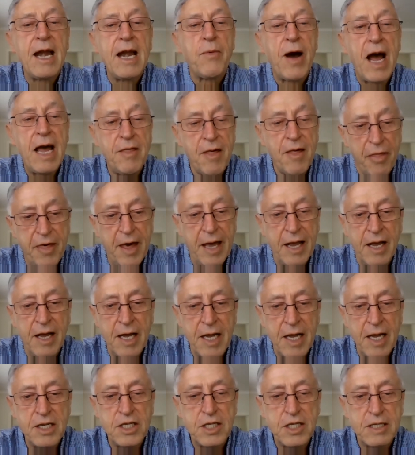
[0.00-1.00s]
Anyway, the thing
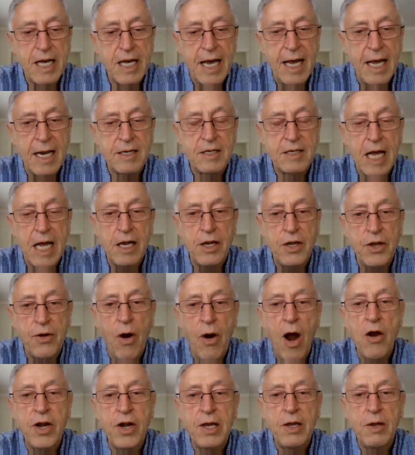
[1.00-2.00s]
is that you're
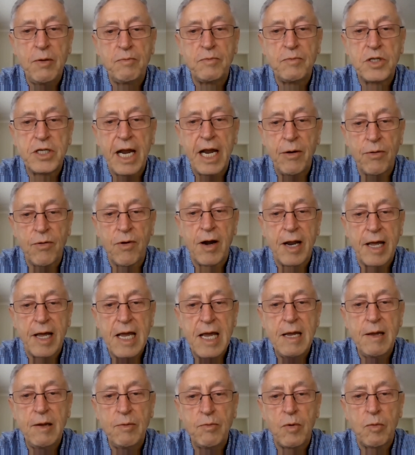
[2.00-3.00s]
only
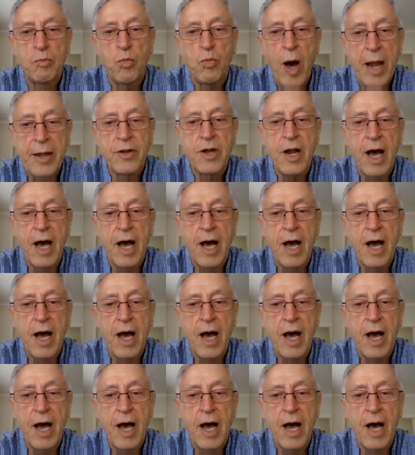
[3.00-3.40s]
generally 1